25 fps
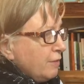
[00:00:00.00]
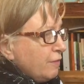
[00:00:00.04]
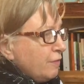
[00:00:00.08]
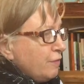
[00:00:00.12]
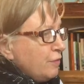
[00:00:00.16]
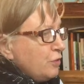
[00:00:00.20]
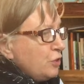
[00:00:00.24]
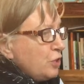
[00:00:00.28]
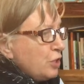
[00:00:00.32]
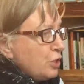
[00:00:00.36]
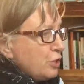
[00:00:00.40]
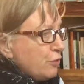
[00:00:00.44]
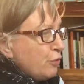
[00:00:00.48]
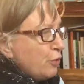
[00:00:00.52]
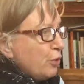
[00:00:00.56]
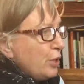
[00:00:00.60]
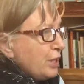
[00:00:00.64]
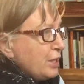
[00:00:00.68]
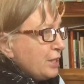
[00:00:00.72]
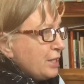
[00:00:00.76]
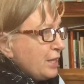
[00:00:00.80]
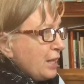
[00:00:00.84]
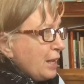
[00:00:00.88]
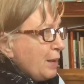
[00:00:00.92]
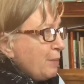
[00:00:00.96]
just for an
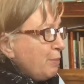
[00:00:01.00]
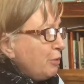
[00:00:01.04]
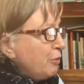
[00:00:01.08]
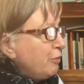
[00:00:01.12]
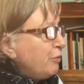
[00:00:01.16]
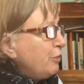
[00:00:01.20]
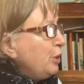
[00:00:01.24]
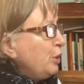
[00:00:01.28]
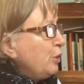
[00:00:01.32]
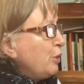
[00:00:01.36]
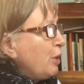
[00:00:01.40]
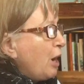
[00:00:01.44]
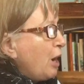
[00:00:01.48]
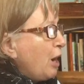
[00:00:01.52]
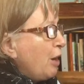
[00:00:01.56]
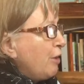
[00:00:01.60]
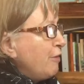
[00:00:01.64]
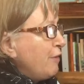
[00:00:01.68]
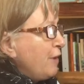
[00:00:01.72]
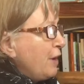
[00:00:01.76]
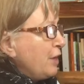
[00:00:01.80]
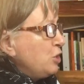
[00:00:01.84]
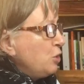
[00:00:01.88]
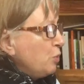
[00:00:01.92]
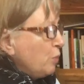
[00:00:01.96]
example for you how
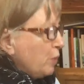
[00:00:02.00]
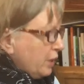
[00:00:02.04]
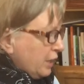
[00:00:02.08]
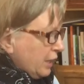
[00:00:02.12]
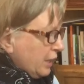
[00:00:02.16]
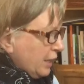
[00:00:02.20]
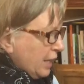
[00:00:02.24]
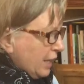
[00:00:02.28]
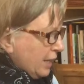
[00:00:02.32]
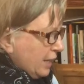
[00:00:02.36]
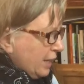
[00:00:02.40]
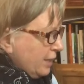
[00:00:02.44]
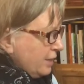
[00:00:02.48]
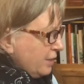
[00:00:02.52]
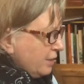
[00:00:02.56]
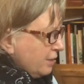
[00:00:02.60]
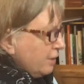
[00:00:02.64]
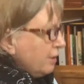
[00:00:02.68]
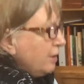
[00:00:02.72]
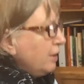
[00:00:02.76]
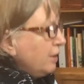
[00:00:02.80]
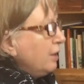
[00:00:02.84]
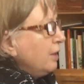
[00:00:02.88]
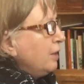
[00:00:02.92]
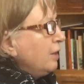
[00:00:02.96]
fast you want to get it,
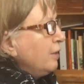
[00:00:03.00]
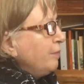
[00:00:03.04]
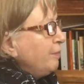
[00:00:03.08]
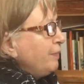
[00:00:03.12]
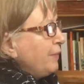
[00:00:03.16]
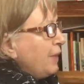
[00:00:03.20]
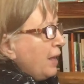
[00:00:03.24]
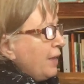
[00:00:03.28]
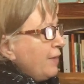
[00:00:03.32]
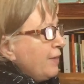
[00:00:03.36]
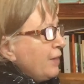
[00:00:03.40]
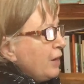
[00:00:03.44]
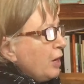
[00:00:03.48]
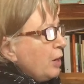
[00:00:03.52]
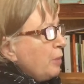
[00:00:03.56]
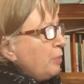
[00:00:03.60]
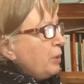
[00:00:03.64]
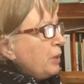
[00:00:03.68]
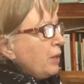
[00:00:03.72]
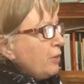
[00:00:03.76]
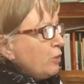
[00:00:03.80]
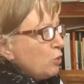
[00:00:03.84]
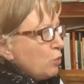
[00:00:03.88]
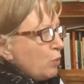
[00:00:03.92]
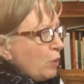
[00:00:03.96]
and then I'll
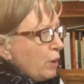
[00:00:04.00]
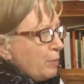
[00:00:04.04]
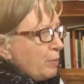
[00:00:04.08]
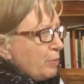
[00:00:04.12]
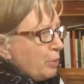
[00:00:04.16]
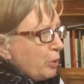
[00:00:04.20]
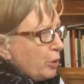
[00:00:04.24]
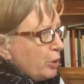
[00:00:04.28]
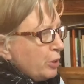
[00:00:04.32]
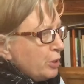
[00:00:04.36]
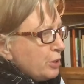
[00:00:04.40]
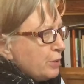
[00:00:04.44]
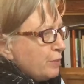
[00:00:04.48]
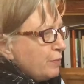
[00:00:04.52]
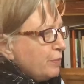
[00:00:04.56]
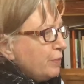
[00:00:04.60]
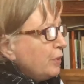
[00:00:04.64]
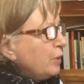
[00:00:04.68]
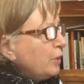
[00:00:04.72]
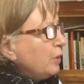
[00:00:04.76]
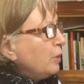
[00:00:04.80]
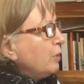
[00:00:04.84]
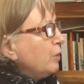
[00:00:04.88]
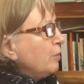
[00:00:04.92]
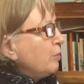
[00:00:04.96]
play the duet parts.
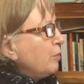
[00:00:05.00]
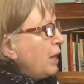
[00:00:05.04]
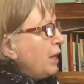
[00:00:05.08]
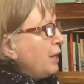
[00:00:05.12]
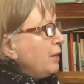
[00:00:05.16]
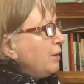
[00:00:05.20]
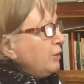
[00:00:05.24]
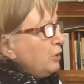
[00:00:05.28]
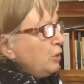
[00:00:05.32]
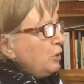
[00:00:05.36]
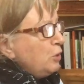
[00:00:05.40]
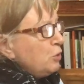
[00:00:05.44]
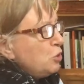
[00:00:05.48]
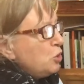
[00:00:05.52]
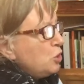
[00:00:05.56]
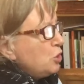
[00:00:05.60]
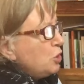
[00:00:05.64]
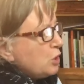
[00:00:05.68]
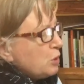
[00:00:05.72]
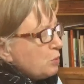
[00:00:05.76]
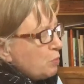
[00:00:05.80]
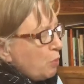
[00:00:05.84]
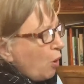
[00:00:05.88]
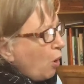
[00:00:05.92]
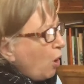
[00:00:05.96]
And you should
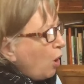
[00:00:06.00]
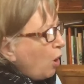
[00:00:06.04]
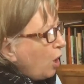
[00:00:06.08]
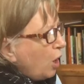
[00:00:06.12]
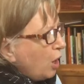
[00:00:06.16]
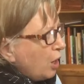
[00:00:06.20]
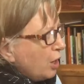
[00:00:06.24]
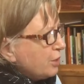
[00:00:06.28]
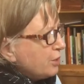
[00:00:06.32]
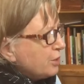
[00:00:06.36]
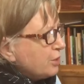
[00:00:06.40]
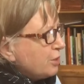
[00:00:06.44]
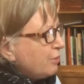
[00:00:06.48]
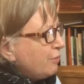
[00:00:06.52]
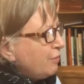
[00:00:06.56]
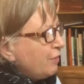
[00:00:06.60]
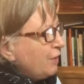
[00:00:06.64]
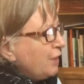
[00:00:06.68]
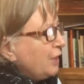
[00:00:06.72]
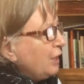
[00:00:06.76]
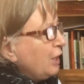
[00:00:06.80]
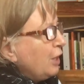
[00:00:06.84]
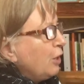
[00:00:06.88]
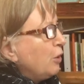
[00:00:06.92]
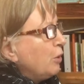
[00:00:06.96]
just pause the
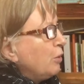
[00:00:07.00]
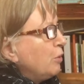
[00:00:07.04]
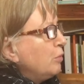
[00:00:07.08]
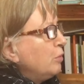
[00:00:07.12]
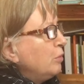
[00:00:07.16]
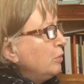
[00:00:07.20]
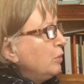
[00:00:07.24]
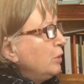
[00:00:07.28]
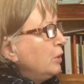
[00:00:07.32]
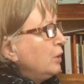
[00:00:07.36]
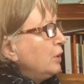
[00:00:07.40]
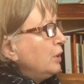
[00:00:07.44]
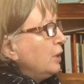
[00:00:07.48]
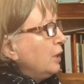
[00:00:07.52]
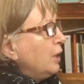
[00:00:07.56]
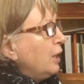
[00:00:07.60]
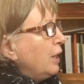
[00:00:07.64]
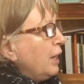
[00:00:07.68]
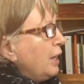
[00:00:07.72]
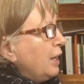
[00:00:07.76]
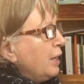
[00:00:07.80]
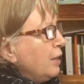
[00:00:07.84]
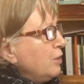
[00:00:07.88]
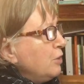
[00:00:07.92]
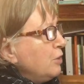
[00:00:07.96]
video
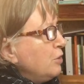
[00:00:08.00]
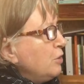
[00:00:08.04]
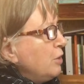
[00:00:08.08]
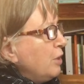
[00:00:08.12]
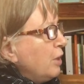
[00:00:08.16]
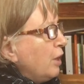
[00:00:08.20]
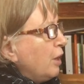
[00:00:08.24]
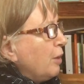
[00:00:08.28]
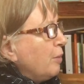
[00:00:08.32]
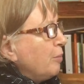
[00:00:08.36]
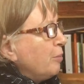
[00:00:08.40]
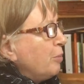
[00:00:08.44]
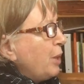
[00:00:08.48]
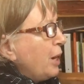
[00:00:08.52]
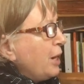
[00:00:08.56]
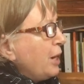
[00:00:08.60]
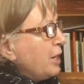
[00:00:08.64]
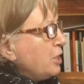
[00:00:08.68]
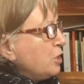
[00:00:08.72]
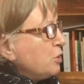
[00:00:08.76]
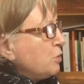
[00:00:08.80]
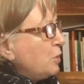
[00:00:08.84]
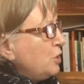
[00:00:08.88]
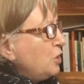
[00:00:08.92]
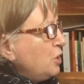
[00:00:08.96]
and
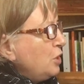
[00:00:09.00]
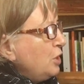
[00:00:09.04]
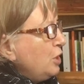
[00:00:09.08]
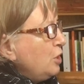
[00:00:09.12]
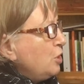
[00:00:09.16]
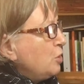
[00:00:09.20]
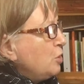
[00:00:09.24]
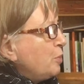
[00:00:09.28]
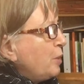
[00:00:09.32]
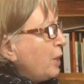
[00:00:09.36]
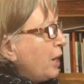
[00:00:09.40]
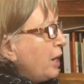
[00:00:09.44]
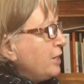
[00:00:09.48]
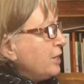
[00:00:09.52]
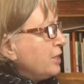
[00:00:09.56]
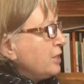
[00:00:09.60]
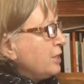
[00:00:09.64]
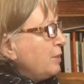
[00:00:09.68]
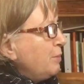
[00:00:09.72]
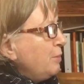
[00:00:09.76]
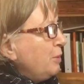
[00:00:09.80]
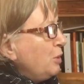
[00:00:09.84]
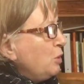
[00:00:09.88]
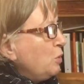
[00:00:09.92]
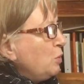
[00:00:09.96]
practice what you need to practice
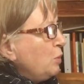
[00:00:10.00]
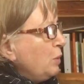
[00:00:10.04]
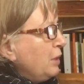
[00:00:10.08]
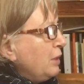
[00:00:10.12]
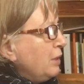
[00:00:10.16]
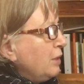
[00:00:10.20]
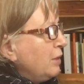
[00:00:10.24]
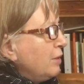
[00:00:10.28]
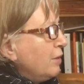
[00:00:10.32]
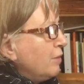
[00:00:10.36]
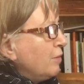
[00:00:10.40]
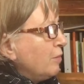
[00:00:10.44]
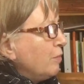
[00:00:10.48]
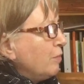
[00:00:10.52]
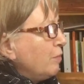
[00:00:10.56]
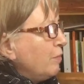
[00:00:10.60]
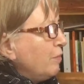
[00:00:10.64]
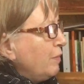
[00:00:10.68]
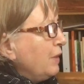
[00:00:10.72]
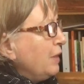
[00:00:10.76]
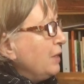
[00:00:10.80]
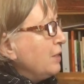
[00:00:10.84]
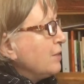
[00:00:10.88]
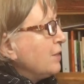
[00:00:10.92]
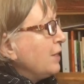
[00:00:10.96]
in between
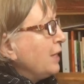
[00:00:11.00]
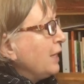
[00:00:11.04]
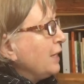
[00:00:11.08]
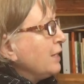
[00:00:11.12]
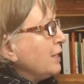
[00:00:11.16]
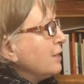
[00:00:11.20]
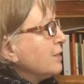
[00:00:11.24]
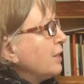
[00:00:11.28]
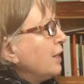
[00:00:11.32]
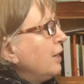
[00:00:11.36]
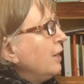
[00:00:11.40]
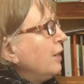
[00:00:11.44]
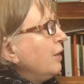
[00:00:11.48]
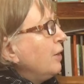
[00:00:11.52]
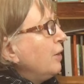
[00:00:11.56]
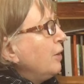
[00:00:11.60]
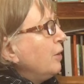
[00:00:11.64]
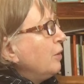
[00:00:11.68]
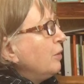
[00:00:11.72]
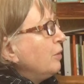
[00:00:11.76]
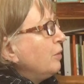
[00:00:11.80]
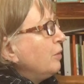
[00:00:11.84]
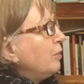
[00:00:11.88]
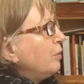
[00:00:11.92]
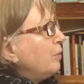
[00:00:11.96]
these things.
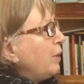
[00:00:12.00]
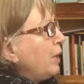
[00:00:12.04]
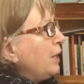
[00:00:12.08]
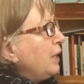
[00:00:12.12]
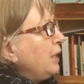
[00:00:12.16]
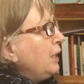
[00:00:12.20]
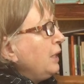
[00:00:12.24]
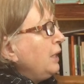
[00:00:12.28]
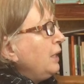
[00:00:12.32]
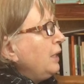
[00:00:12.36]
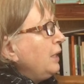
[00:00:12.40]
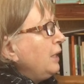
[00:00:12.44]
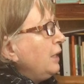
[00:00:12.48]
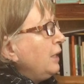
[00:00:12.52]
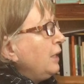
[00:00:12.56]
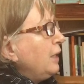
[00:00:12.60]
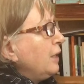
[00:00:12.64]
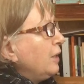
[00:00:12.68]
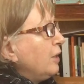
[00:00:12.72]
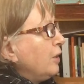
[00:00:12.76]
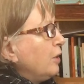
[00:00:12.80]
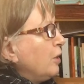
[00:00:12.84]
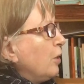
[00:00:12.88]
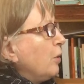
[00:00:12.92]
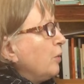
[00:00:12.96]
Ready,
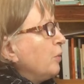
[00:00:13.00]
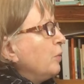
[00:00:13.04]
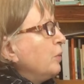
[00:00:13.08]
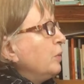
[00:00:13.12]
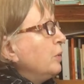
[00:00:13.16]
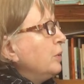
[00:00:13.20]
go.